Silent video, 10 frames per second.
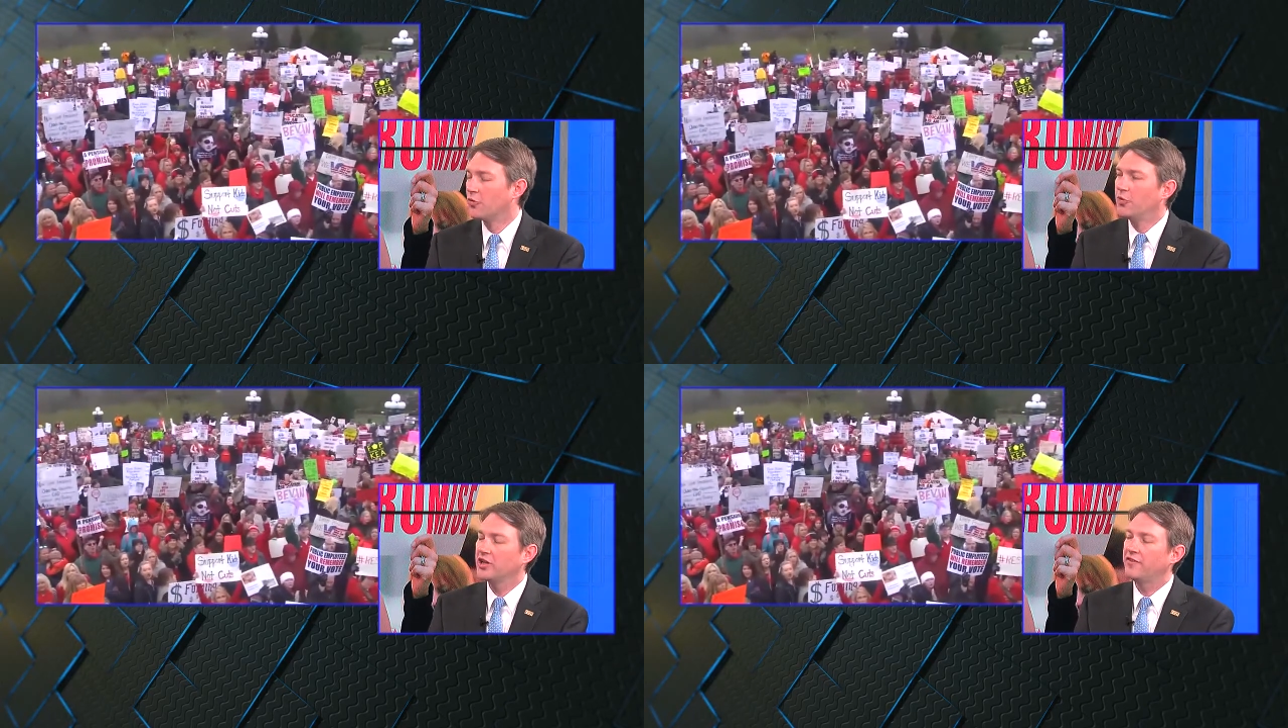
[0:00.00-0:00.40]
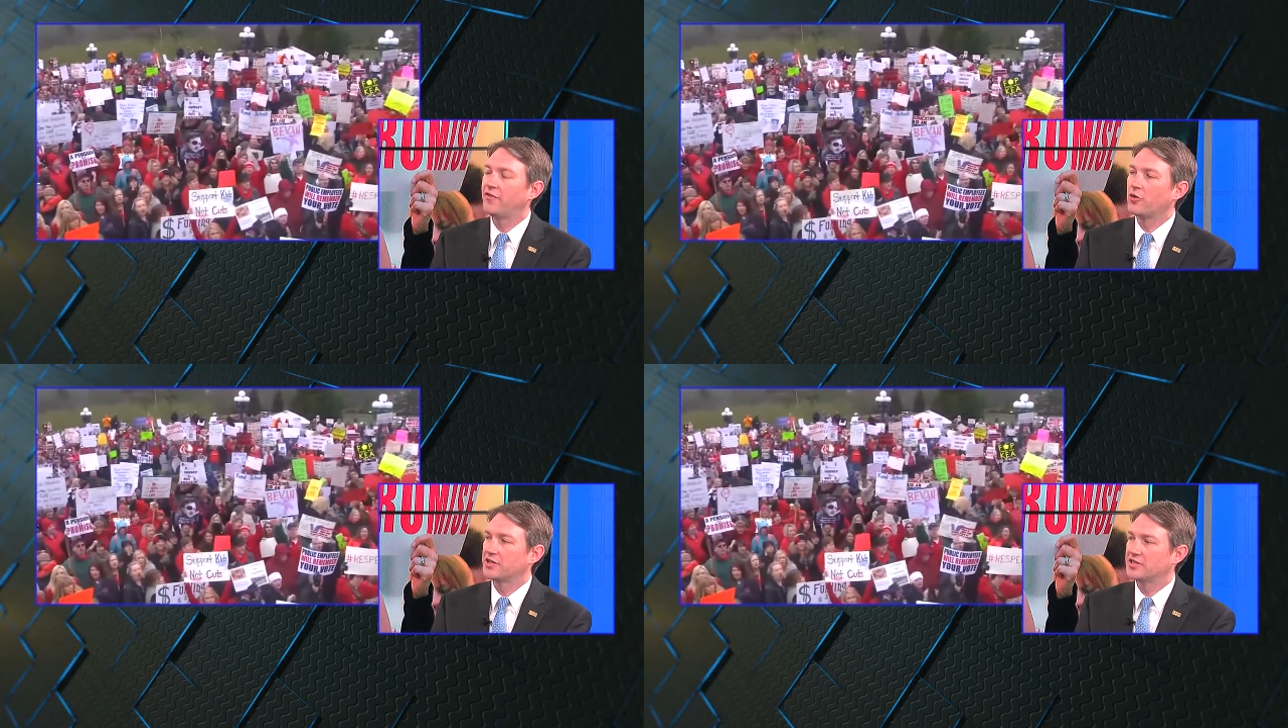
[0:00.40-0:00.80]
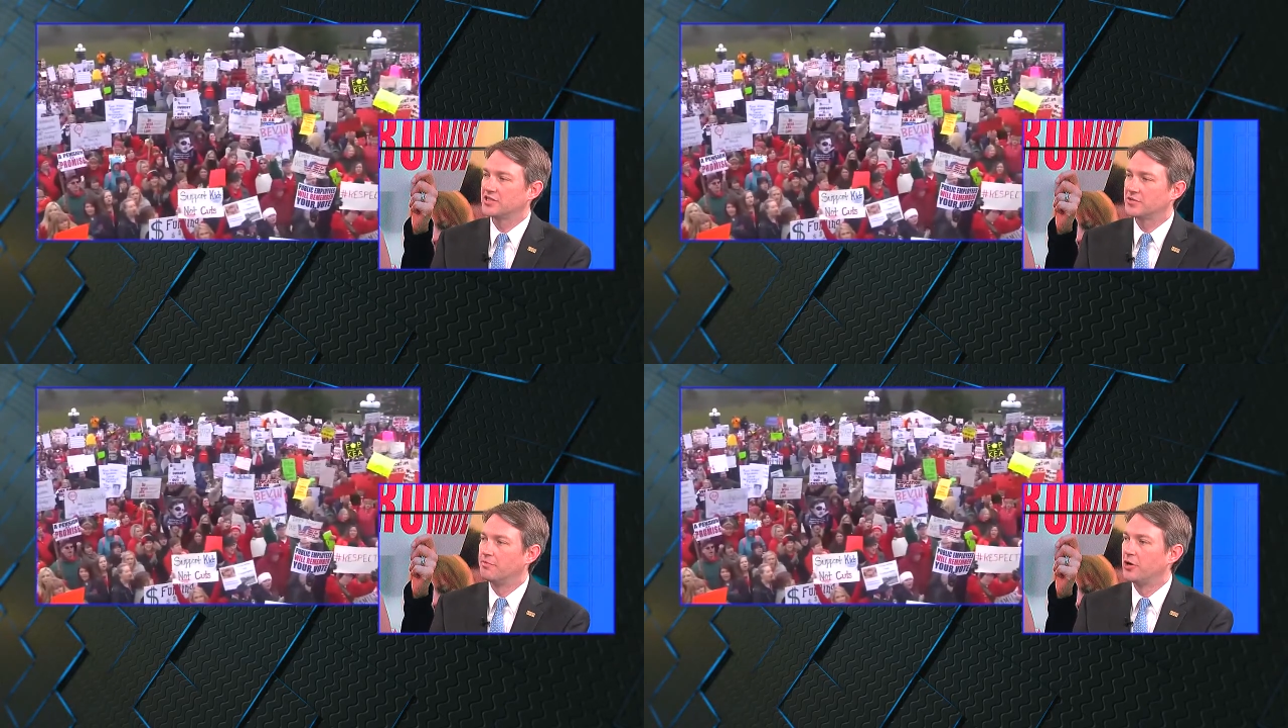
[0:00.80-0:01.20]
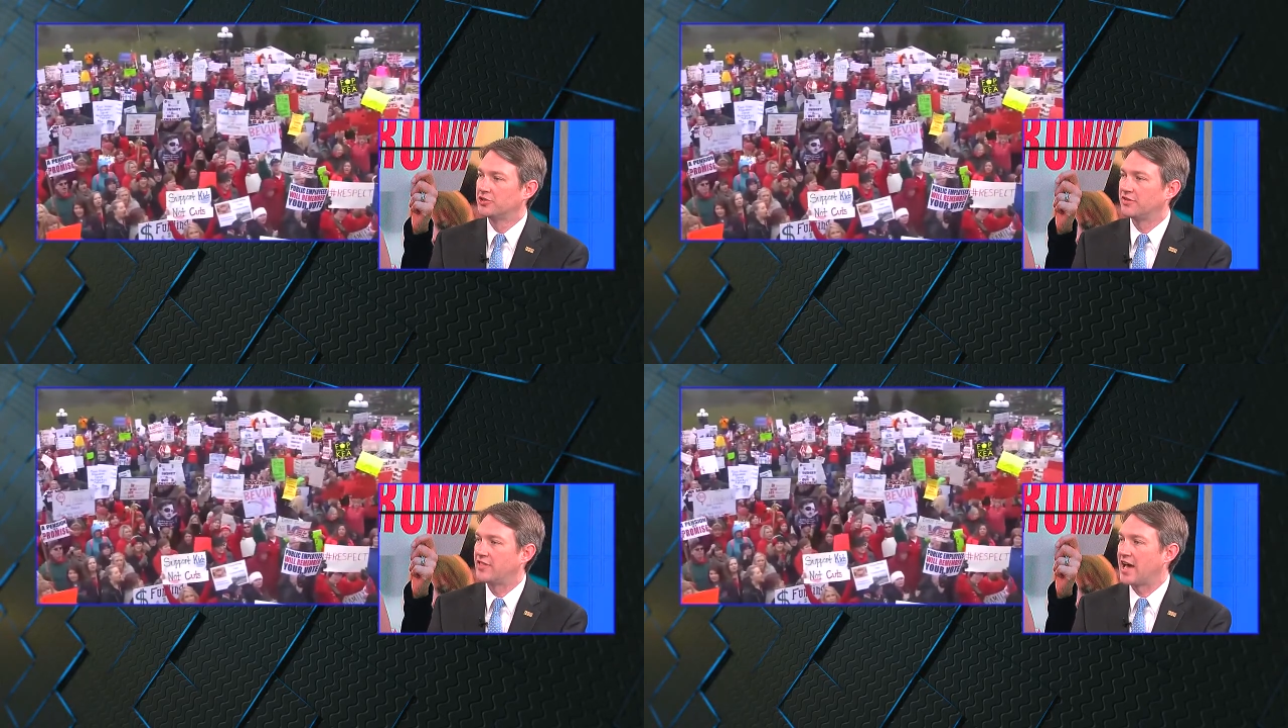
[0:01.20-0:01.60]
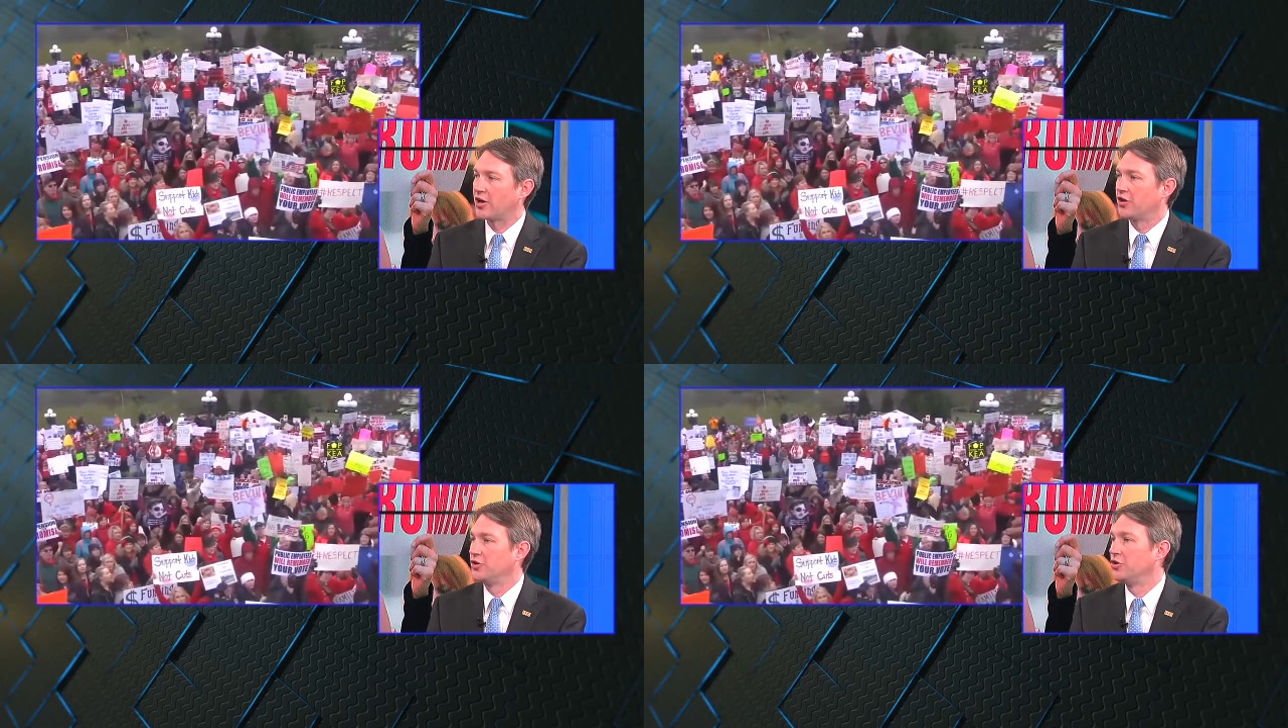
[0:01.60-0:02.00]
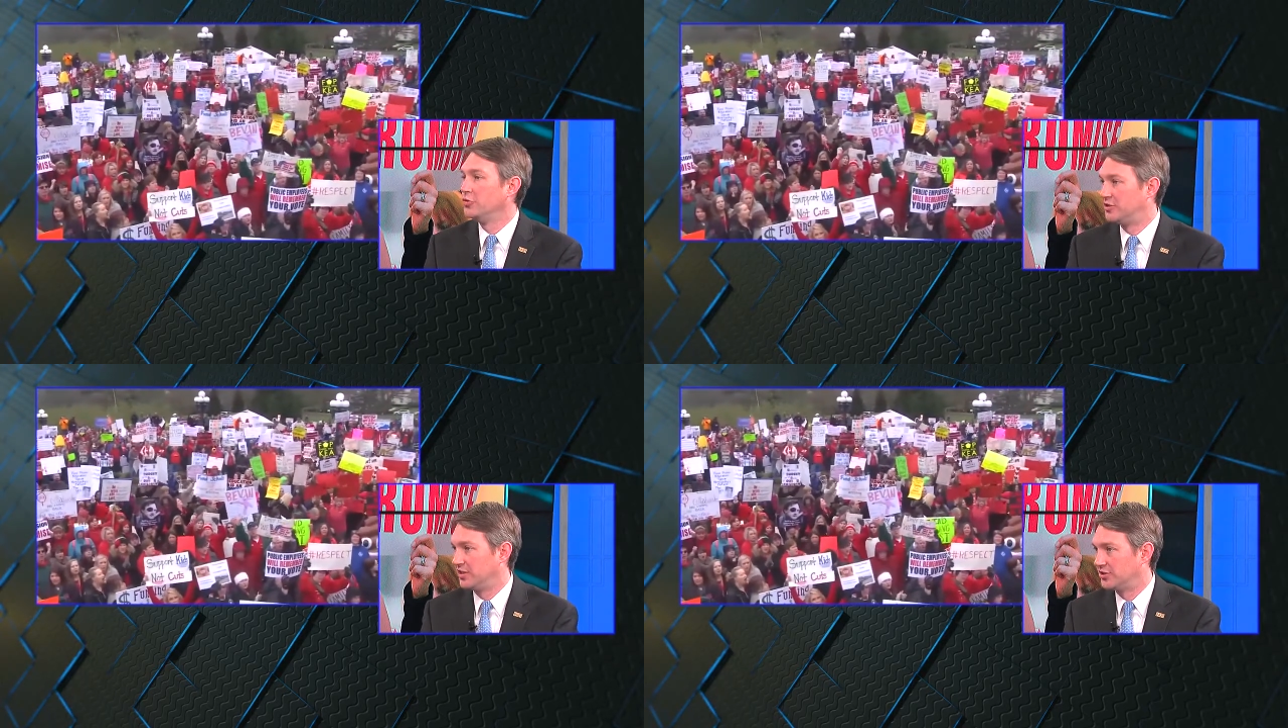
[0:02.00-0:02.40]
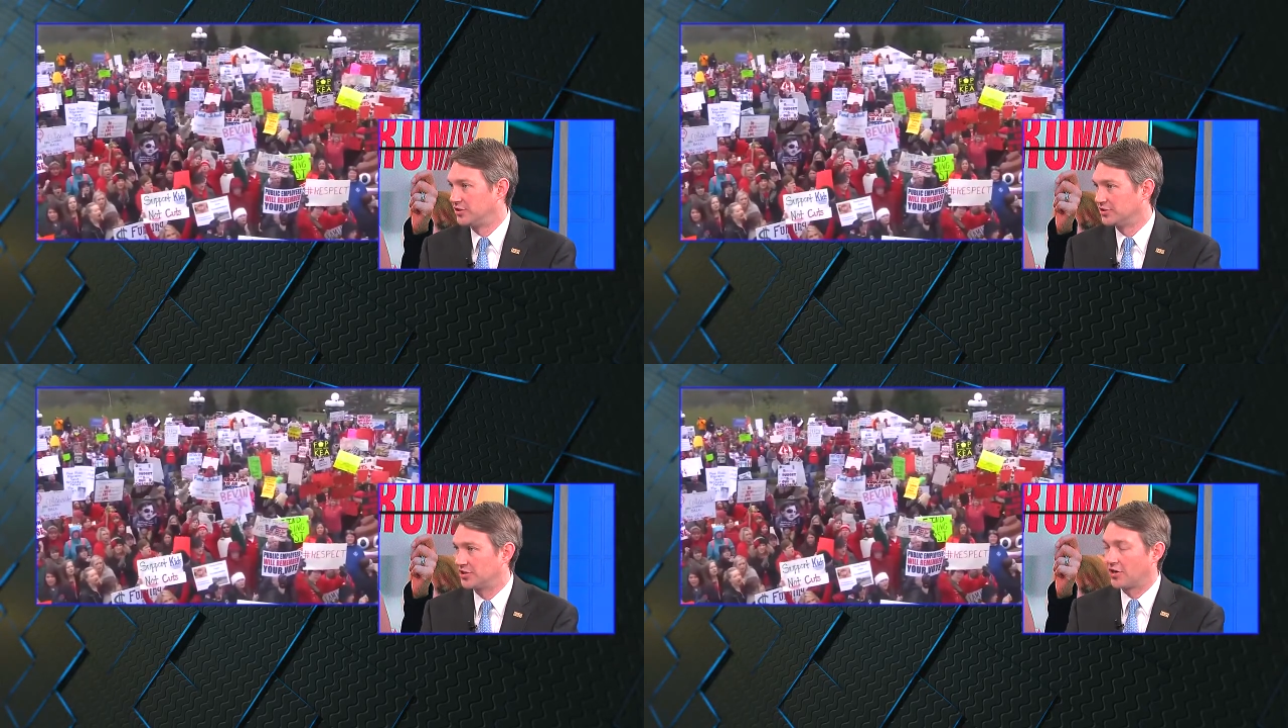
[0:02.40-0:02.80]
really focuses most of that on new teachers.